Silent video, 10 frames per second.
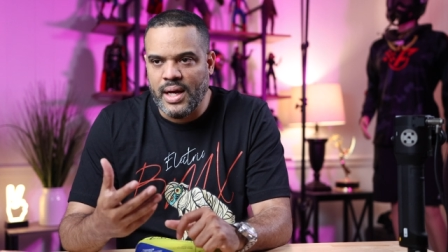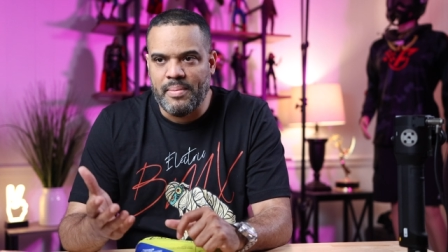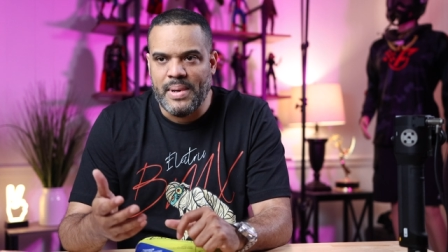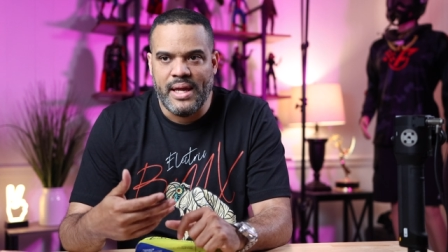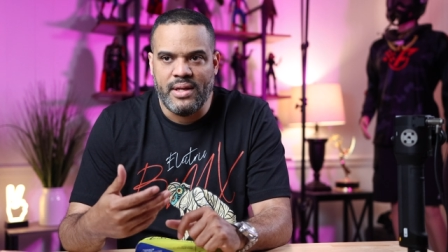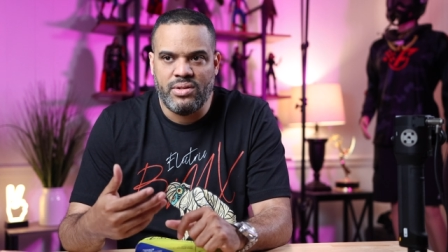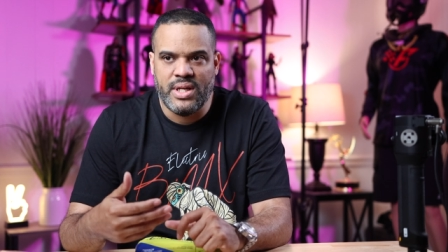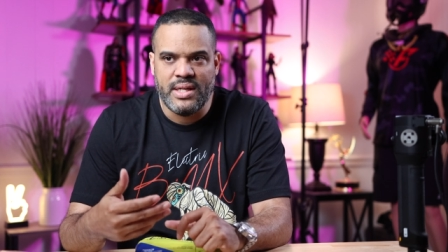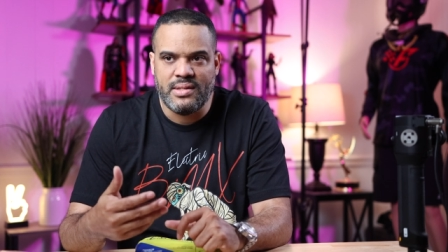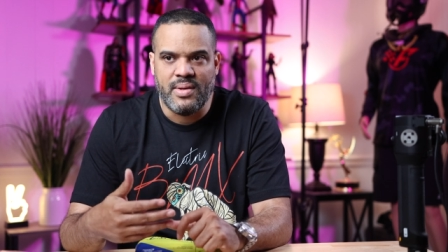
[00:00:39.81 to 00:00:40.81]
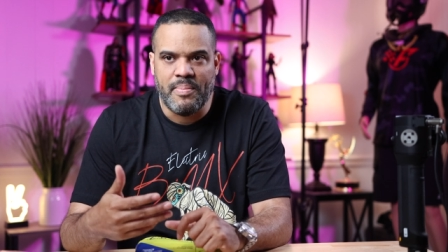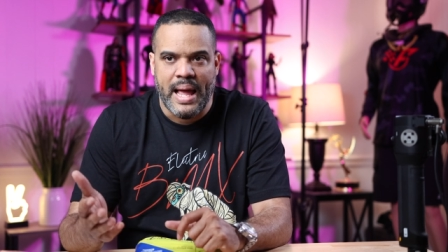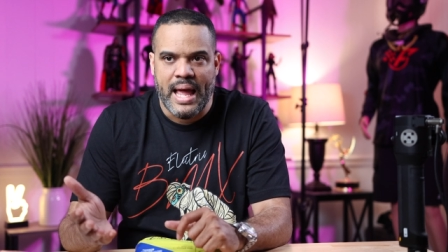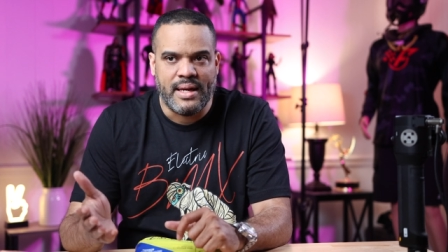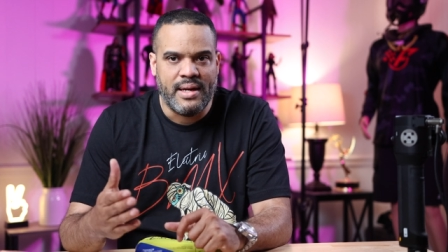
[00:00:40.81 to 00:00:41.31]
I might change the
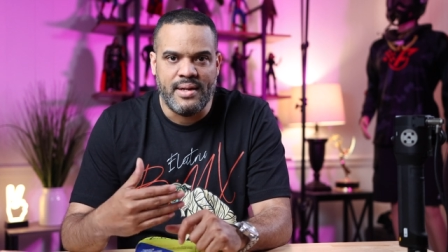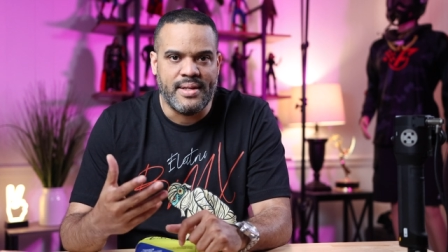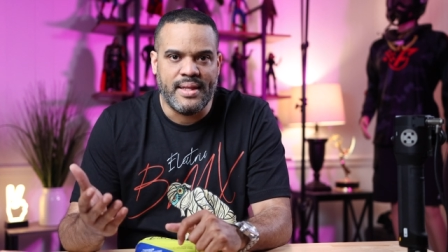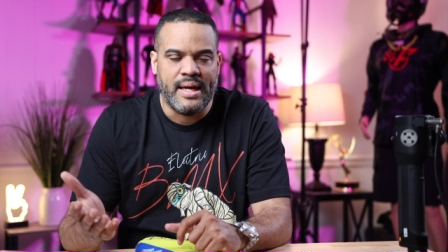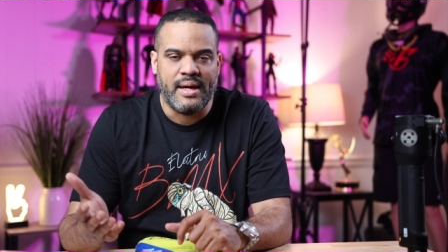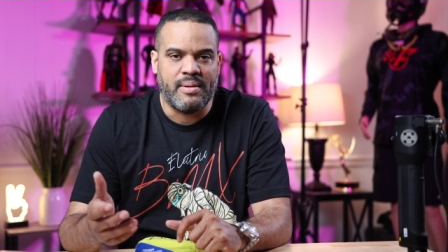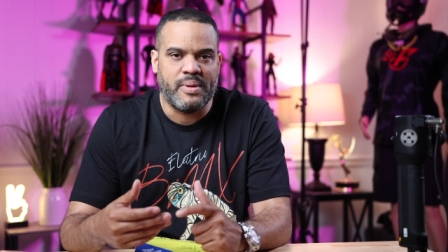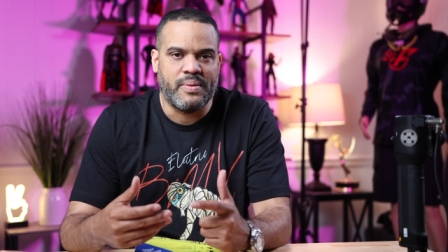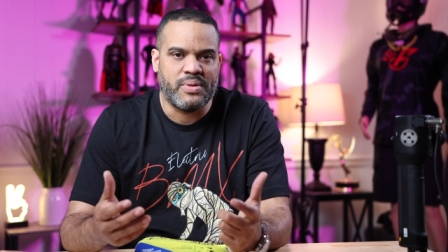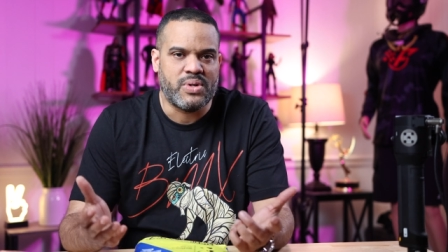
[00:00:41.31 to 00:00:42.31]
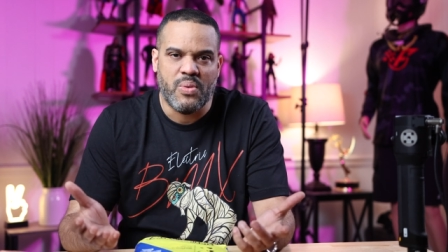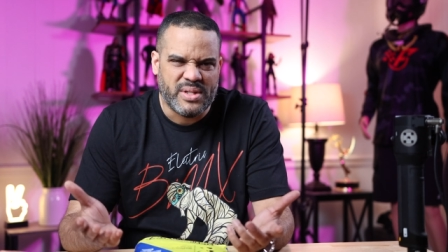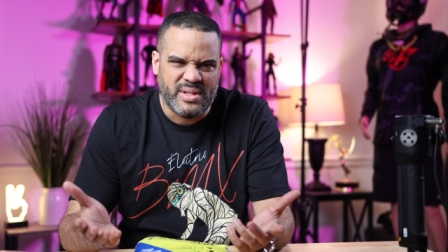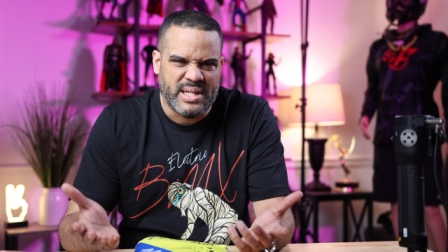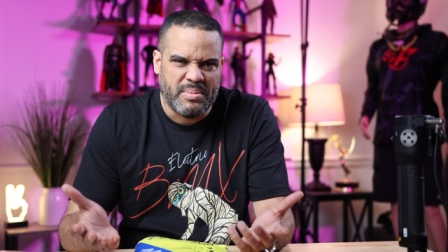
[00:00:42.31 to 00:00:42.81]
bag here and there but it was
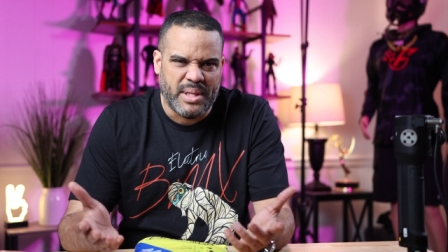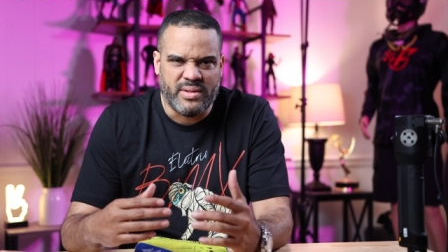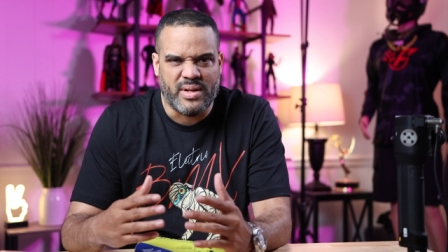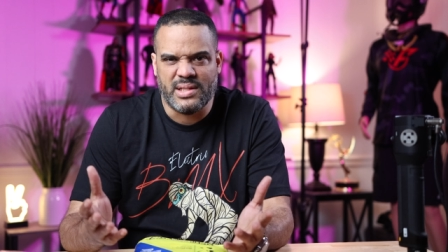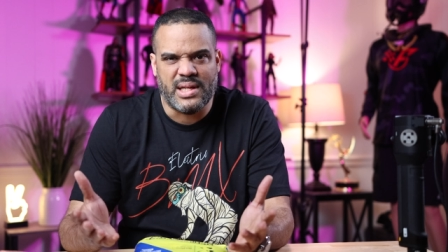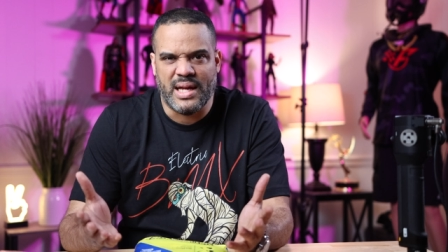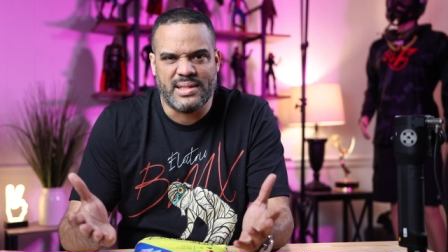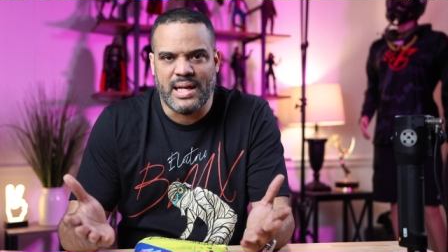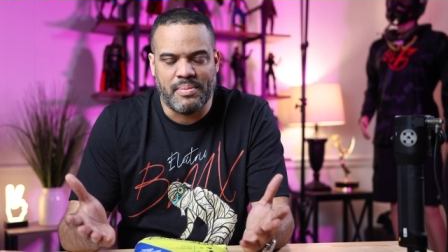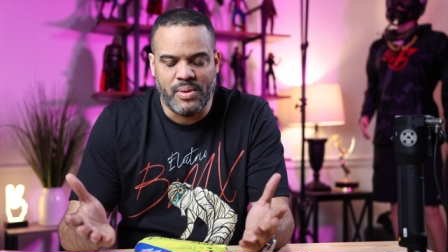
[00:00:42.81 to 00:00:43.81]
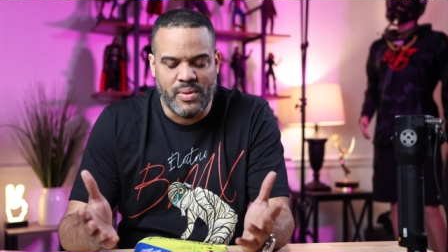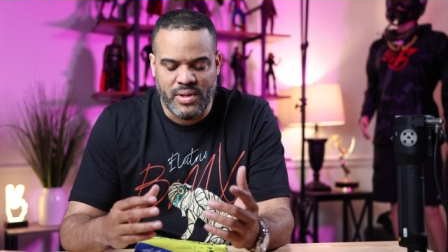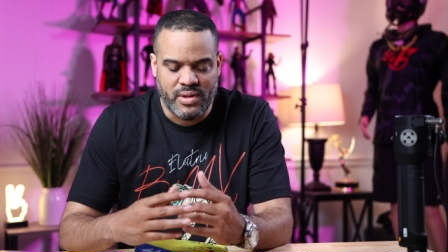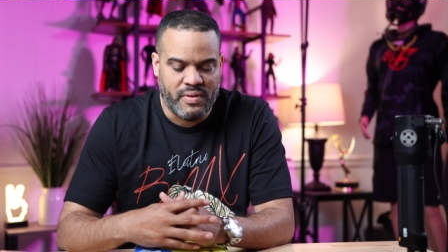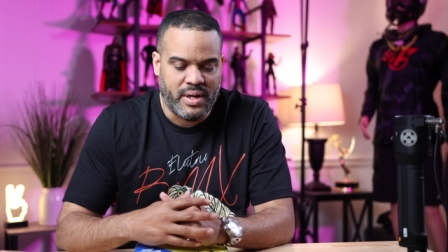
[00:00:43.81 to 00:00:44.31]
always the same thing so I, I stopped doing
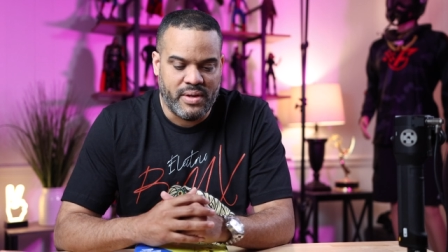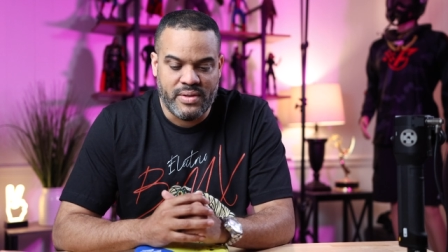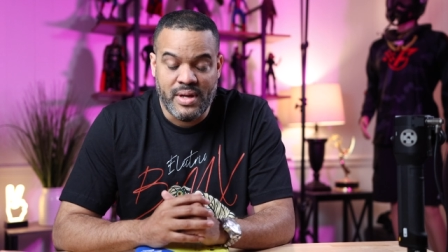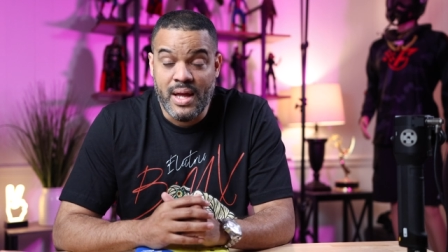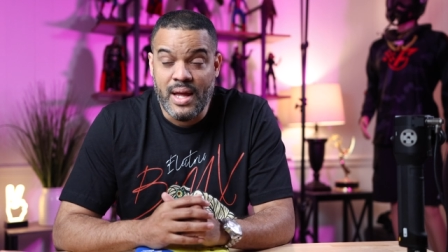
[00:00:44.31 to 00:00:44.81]
those videos.